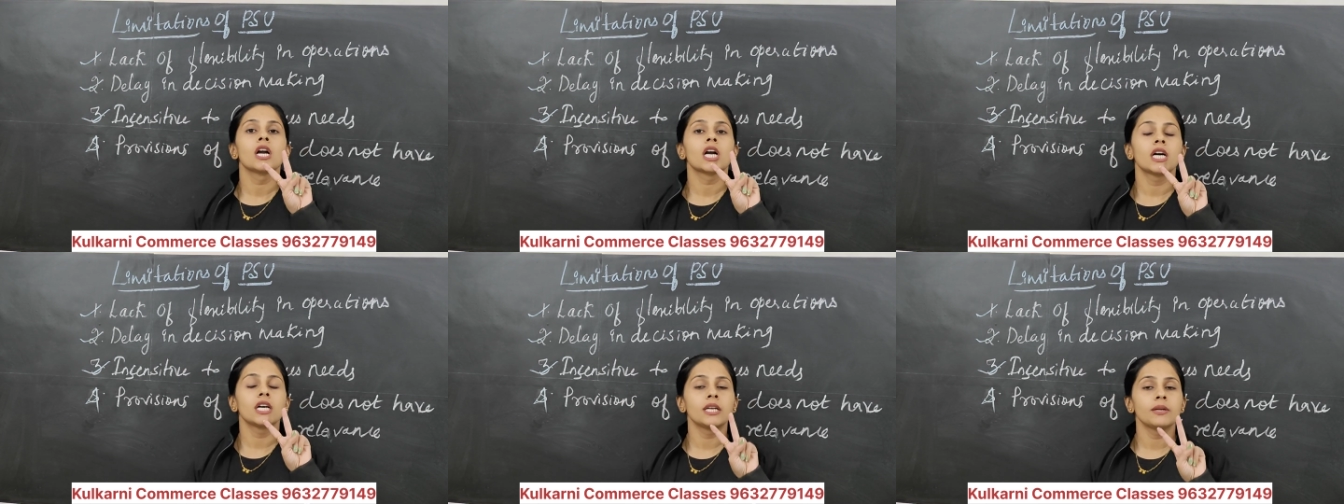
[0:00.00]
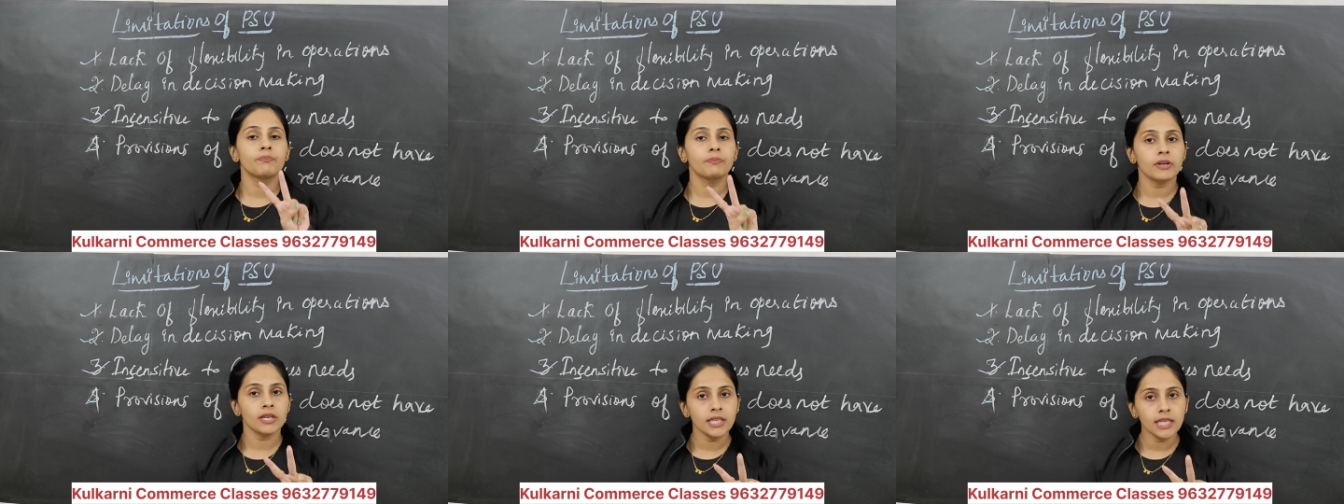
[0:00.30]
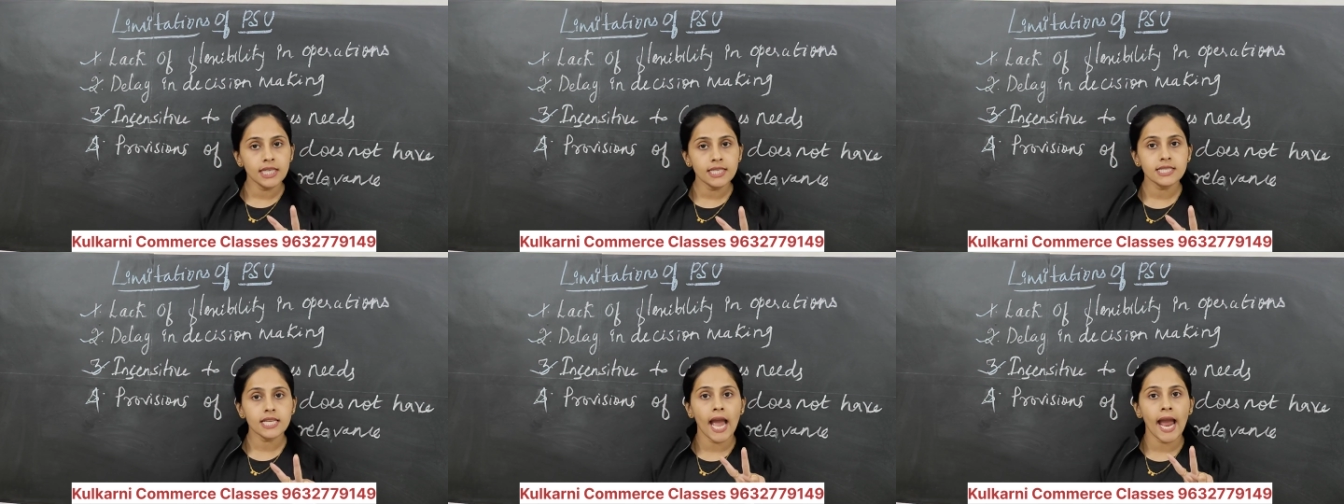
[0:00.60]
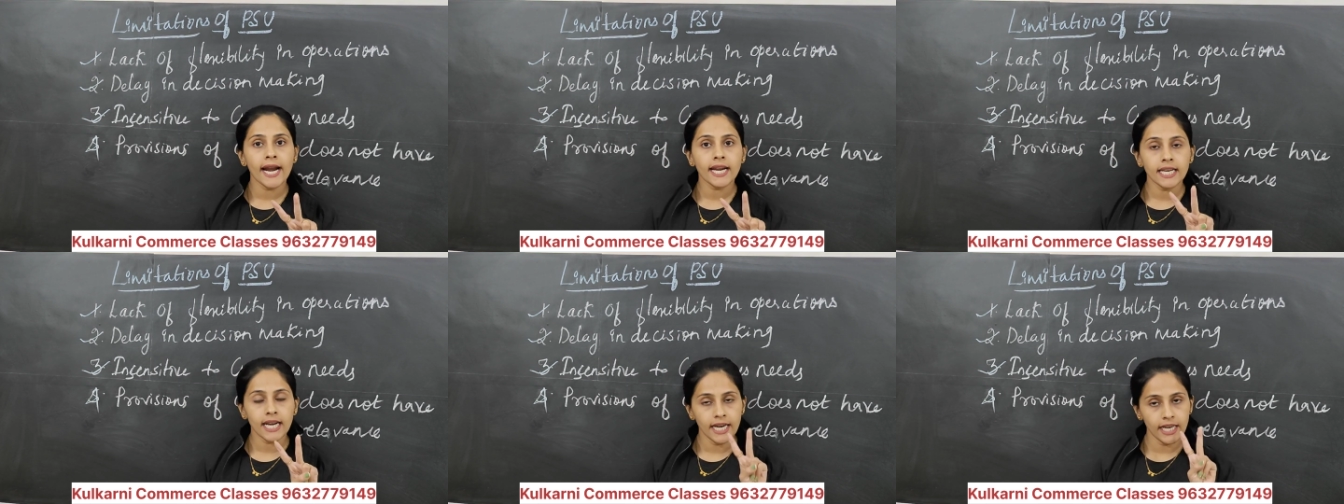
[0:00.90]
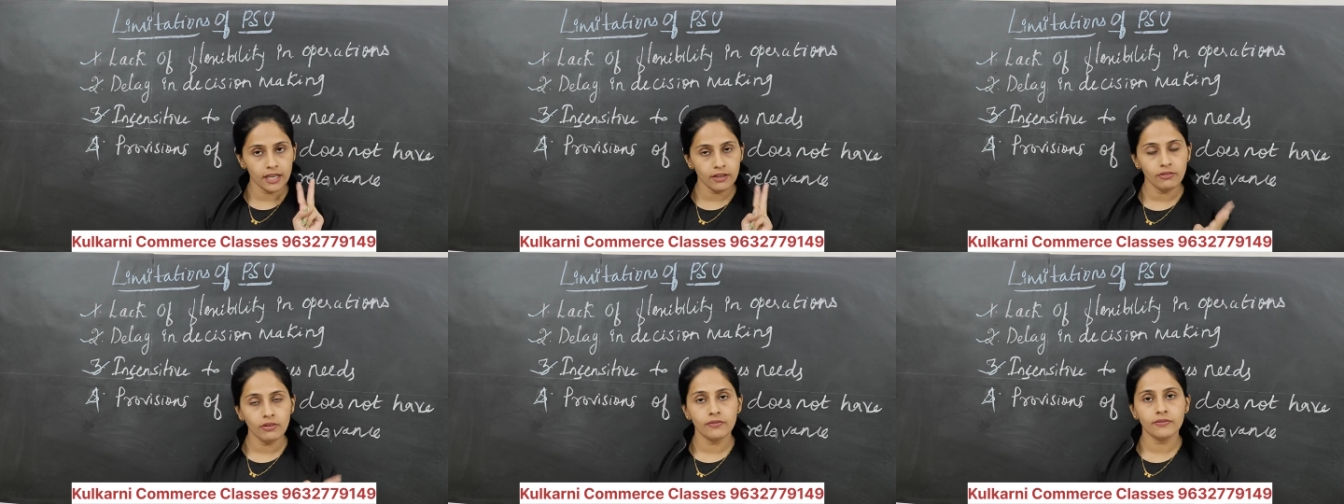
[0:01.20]
Companies Act
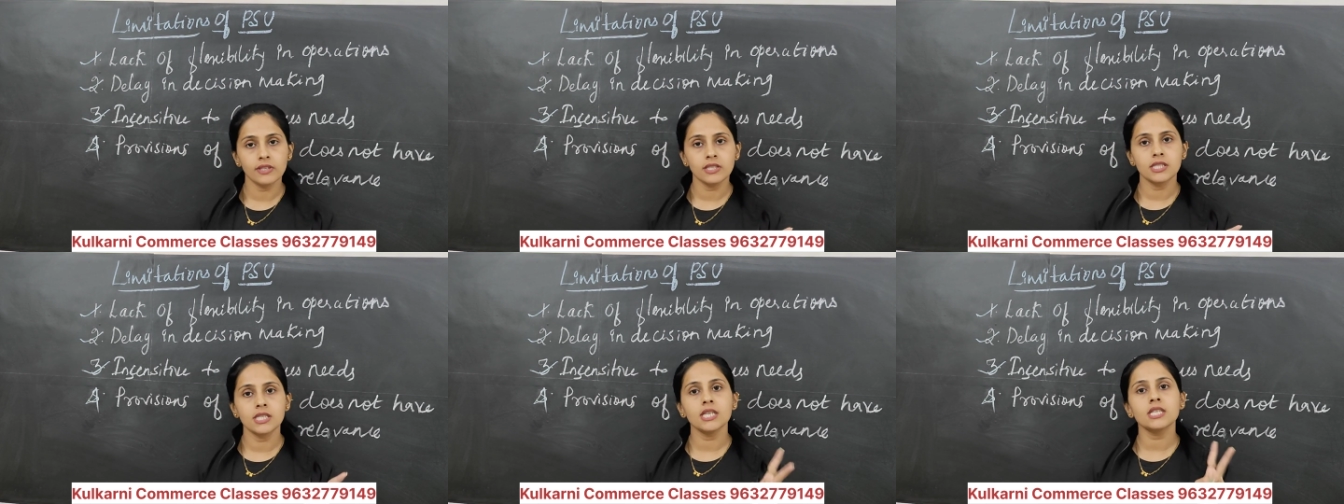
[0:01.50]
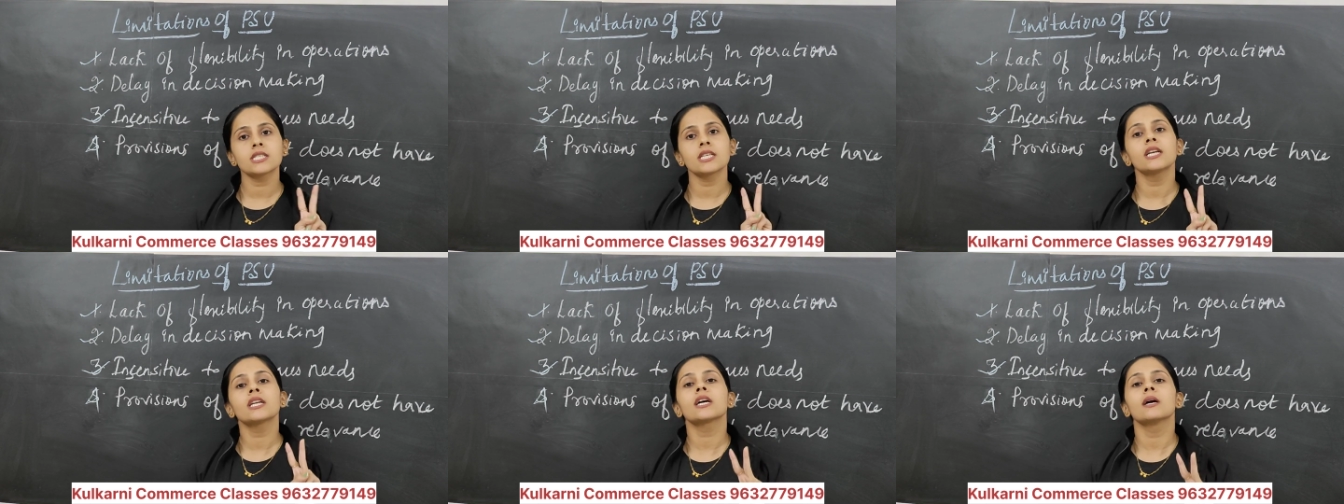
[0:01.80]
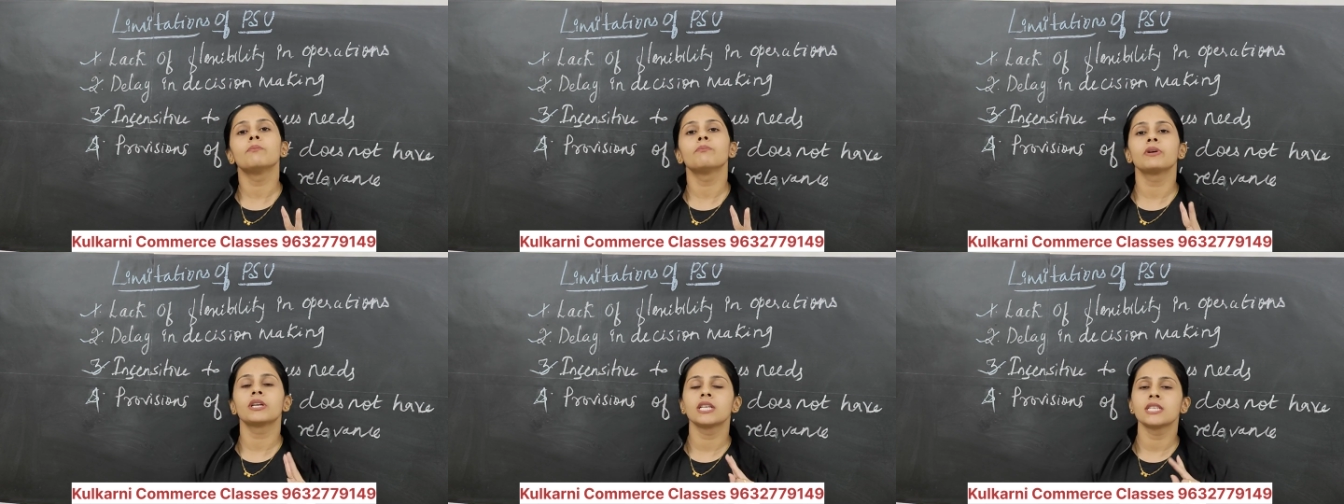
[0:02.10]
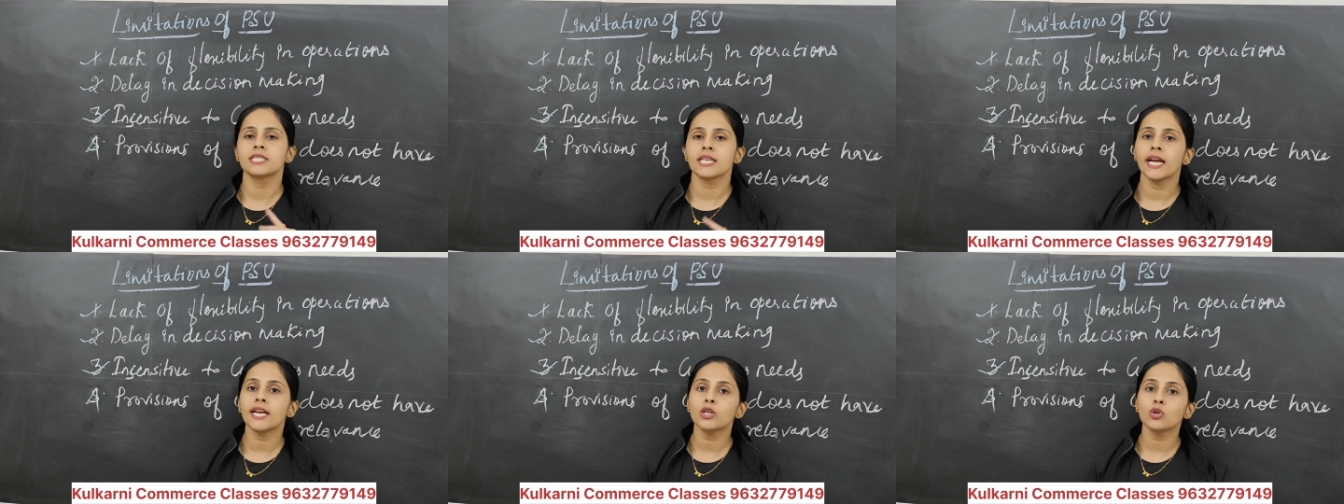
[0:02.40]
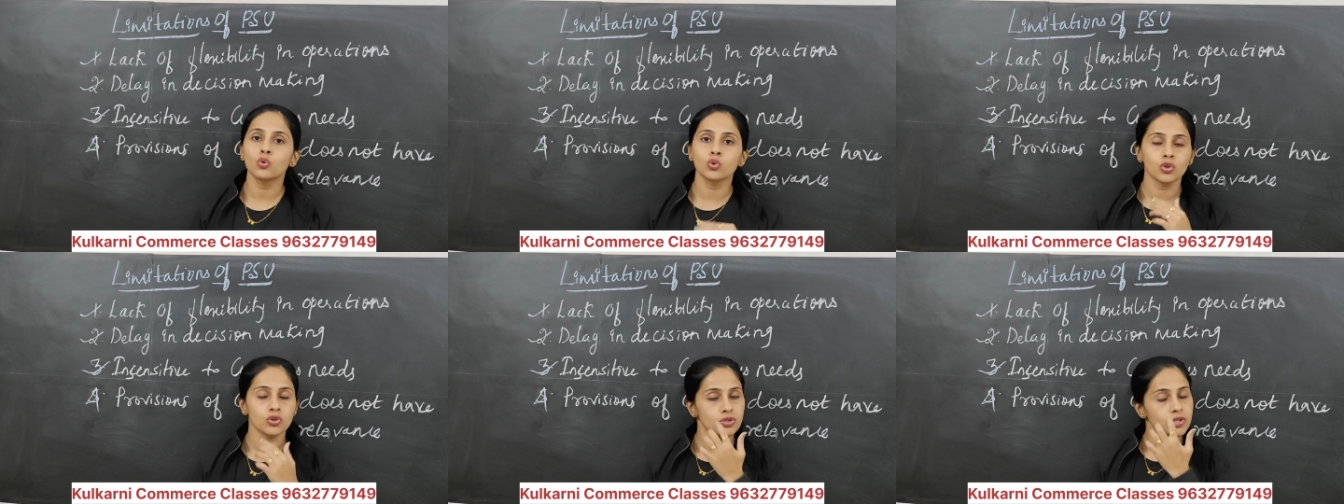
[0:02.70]
1956 and Companies
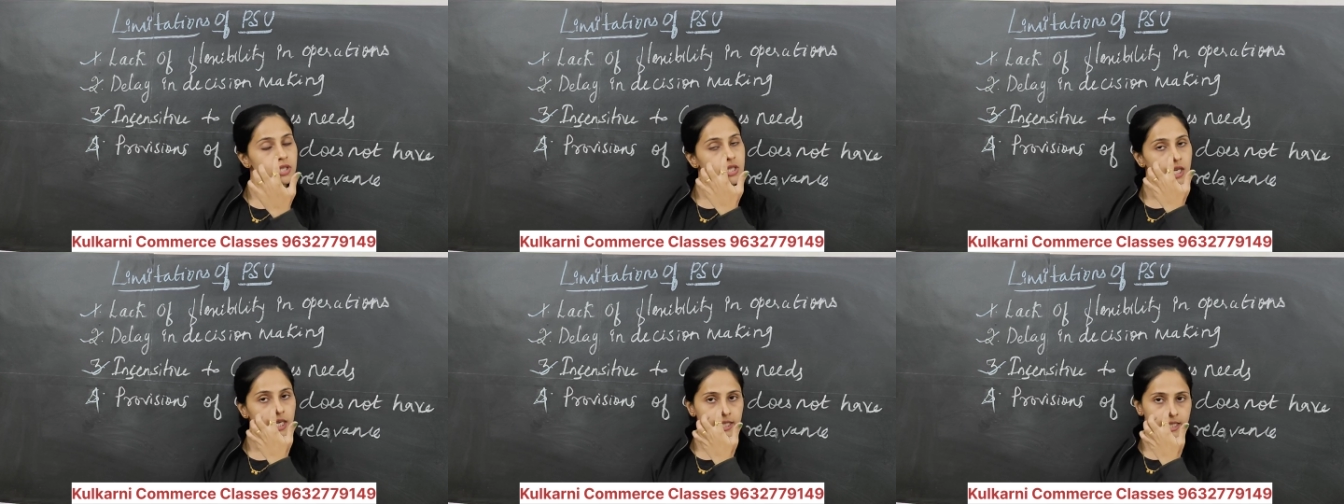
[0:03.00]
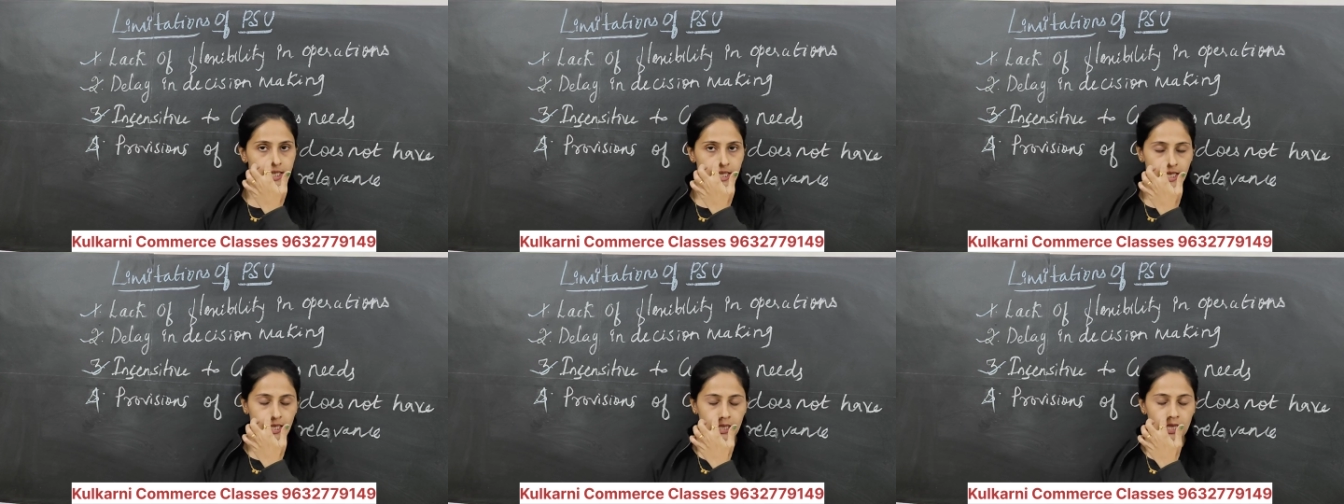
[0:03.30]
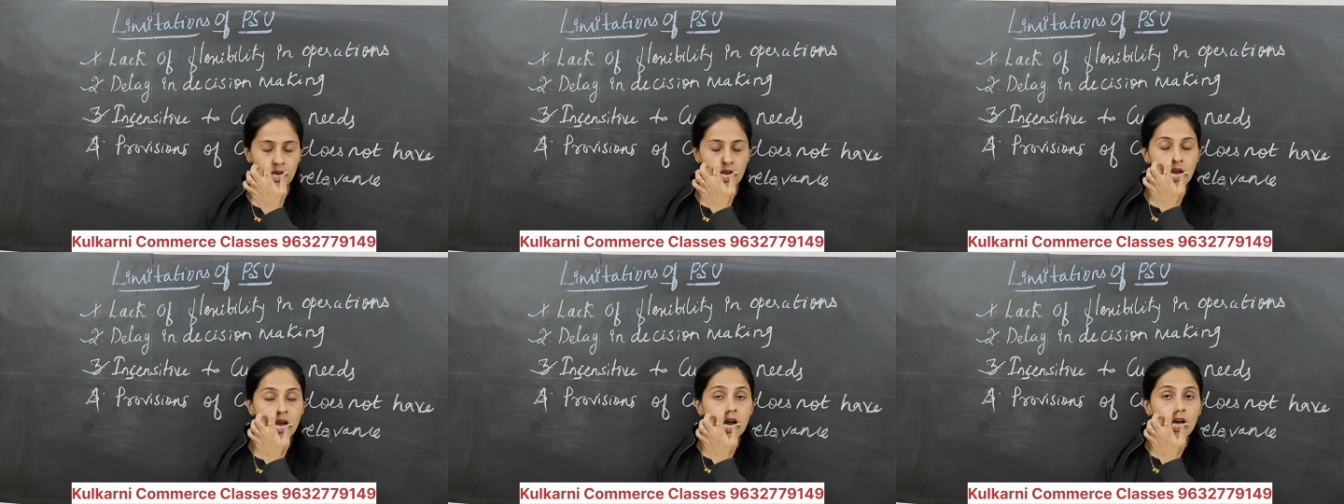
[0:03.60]
Act 2013.